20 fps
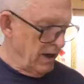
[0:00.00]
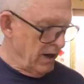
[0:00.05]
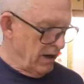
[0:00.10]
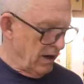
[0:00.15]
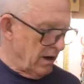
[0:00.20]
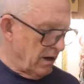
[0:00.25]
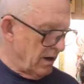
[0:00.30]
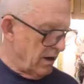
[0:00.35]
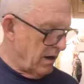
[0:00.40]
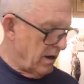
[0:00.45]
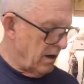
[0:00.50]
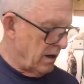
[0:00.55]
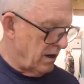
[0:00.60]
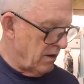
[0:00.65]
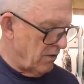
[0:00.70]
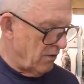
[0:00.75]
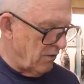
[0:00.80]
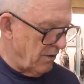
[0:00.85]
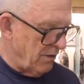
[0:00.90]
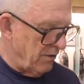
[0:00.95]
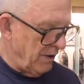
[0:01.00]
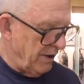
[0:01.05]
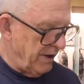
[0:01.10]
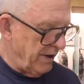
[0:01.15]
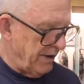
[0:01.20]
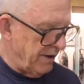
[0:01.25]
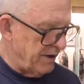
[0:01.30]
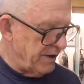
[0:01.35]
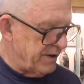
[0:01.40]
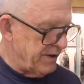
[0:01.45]
Uh,
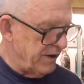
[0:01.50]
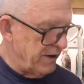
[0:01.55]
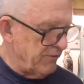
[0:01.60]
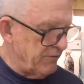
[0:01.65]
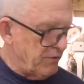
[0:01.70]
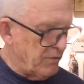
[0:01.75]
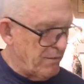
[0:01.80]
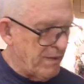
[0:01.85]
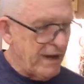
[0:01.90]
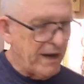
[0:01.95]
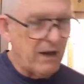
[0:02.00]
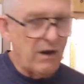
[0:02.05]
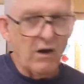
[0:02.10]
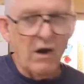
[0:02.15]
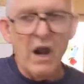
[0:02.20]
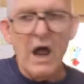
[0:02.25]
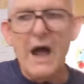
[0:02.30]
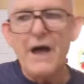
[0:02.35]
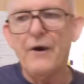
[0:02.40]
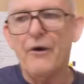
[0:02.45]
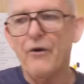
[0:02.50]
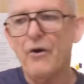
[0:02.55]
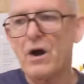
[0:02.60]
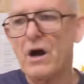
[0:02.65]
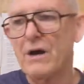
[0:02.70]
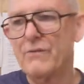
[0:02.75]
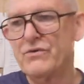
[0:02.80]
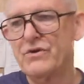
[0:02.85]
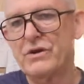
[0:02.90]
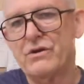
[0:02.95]
in an attempt to make a lighter
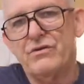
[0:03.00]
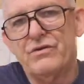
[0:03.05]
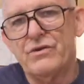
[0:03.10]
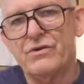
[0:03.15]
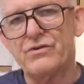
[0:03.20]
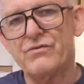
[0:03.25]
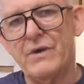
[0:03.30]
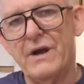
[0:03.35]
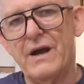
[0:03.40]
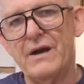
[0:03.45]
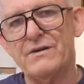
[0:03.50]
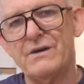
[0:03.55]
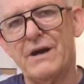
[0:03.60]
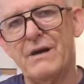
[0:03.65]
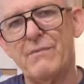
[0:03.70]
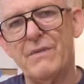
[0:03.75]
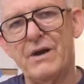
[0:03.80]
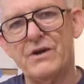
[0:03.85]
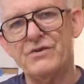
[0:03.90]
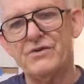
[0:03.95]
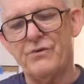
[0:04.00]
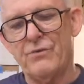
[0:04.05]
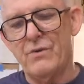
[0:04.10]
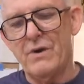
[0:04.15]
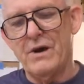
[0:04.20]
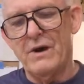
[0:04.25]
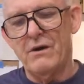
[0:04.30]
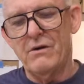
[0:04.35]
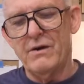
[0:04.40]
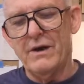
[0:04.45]
object, just as I messed
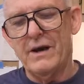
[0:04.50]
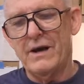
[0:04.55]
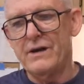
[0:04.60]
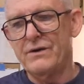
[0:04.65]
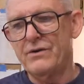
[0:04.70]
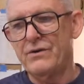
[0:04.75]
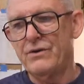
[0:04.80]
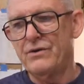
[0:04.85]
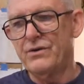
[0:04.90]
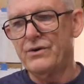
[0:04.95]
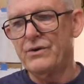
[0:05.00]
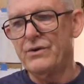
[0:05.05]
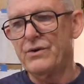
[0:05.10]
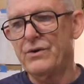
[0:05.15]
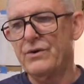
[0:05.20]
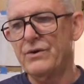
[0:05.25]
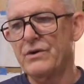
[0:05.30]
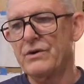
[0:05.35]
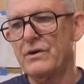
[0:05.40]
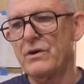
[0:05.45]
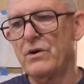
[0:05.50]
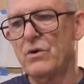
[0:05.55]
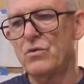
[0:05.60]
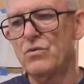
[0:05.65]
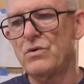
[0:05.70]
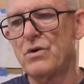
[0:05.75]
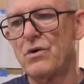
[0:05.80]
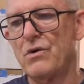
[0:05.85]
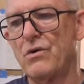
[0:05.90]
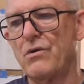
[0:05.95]
around, I took this little
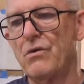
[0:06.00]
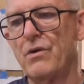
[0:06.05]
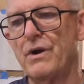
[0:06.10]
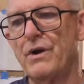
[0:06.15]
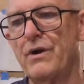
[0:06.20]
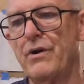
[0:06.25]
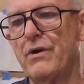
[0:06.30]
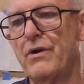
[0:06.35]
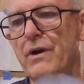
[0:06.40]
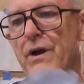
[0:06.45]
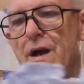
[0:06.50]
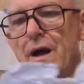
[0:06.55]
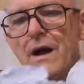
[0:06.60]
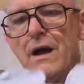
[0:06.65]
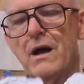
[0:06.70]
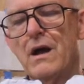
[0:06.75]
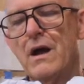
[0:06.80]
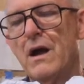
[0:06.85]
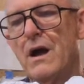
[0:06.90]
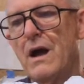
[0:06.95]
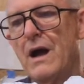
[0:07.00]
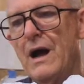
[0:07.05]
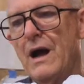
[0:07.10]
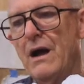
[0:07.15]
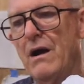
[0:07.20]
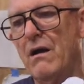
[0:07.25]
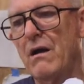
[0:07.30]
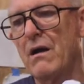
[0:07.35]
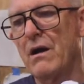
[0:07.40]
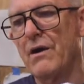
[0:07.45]
old turtle here and I, I
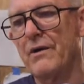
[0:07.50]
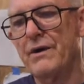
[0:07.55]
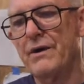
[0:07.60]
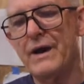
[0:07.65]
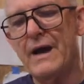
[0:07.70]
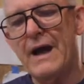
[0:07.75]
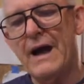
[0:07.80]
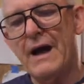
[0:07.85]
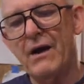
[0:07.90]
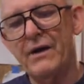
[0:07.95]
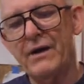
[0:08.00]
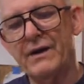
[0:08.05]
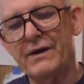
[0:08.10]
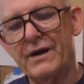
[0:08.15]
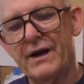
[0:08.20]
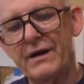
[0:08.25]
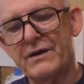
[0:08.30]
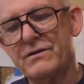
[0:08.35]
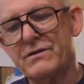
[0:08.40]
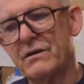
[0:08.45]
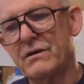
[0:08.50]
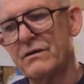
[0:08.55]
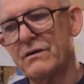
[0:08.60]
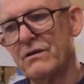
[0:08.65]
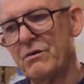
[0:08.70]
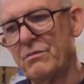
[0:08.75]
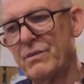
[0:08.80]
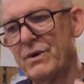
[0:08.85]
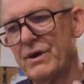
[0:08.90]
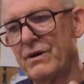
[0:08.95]
hollered it out. It takes a
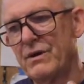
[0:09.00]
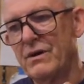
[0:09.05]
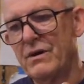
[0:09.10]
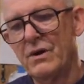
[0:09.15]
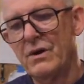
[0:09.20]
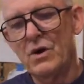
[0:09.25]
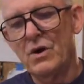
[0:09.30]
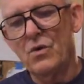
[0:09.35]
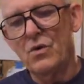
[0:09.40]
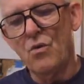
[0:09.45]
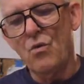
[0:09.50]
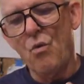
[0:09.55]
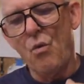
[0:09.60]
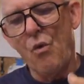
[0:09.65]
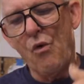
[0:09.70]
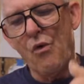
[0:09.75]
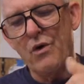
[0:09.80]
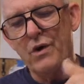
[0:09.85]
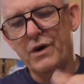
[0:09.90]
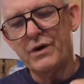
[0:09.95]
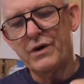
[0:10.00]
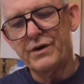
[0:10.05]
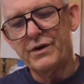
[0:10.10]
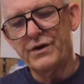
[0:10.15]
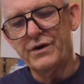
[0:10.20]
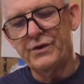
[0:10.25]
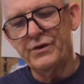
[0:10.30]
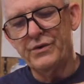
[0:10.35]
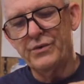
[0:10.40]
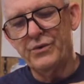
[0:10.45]
little bit of work
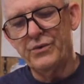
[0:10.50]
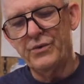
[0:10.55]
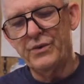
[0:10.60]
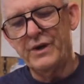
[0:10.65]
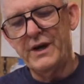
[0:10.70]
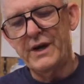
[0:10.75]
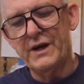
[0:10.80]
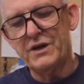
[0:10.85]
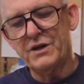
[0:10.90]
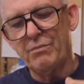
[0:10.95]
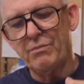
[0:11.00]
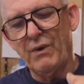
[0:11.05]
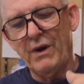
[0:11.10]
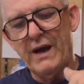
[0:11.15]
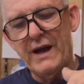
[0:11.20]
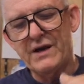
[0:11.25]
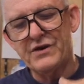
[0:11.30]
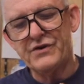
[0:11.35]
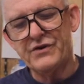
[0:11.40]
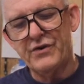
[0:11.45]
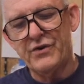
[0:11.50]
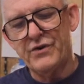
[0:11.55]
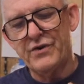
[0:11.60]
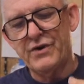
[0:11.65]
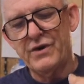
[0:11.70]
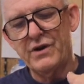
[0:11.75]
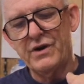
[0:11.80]
to get the plaster